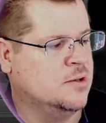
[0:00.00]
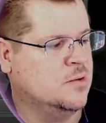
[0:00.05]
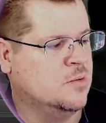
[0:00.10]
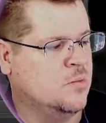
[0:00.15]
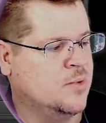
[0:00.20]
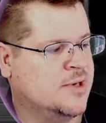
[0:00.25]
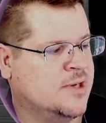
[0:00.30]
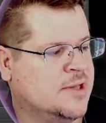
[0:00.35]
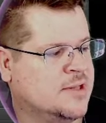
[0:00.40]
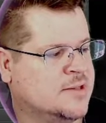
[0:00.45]

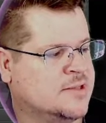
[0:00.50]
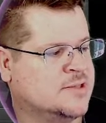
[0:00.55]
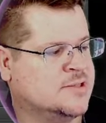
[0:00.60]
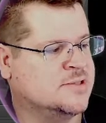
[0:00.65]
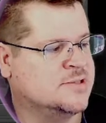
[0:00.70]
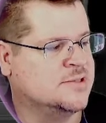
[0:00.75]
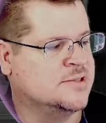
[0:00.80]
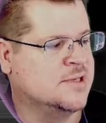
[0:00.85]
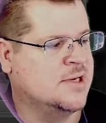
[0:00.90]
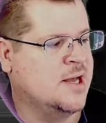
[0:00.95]
we get
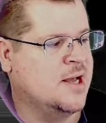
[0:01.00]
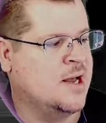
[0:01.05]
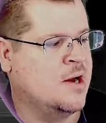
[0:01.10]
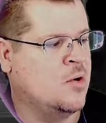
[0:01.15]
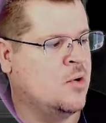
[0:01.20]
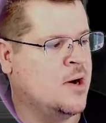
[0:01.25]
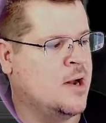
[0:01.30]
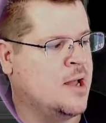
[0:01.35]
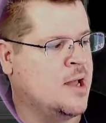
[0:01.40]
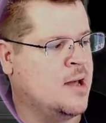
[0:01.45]
this
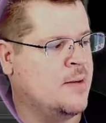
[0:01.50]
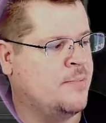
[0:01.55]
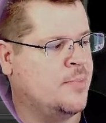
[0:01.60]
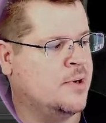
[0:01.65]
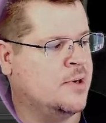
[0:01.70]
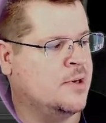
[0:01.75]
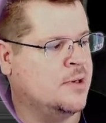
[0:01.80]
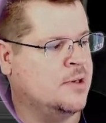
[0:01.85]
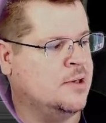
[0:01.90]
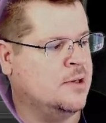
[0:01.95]
error
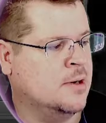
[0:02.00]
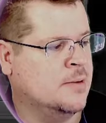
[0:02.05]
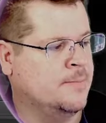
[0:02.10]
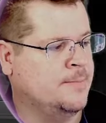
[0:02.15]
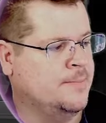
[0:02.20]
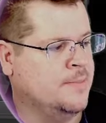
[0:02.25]
happen here.